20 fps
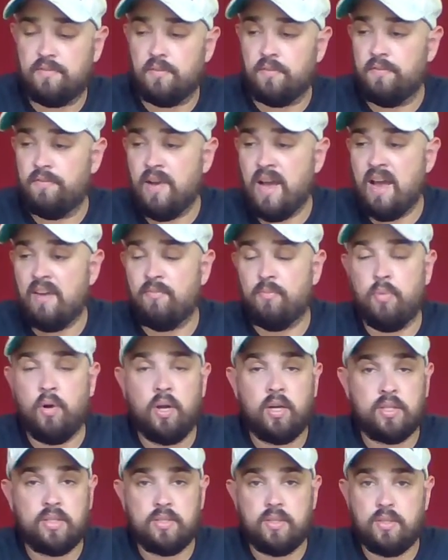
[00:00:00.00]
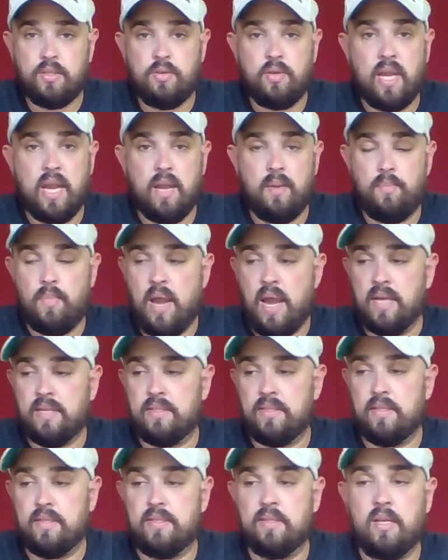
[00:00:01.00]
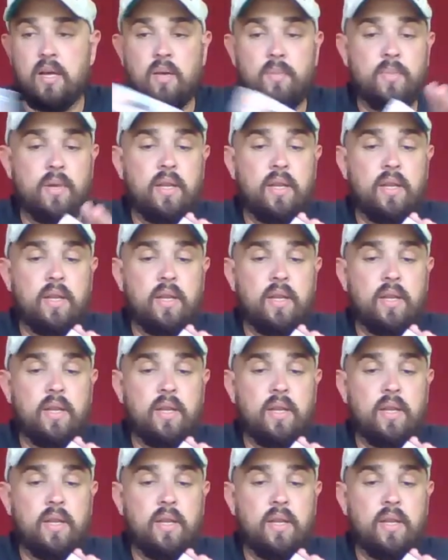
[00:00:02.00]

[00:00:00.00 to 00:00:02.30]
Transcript: for $5 you can't pass this up.